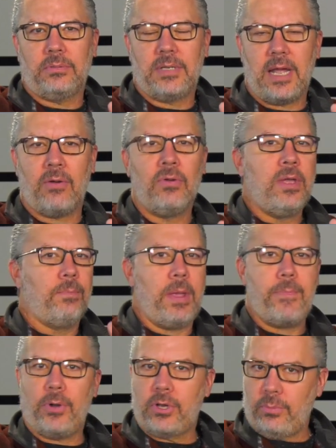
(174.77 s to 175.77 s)
Now,
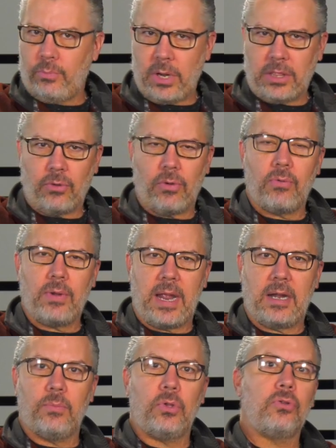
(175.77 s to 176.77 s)
people could bring their own
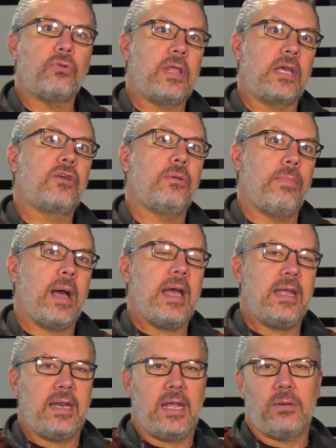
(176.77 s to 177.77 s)
animal or they could buy
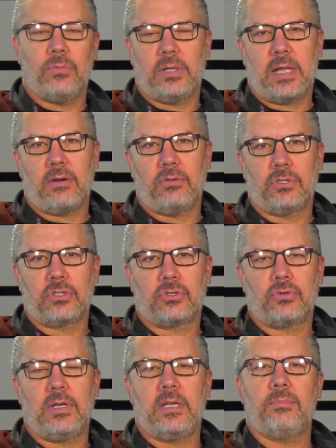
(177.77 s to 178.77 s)
an animal out on the
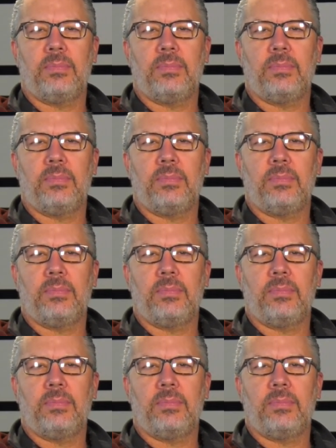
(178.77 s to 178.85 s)
street,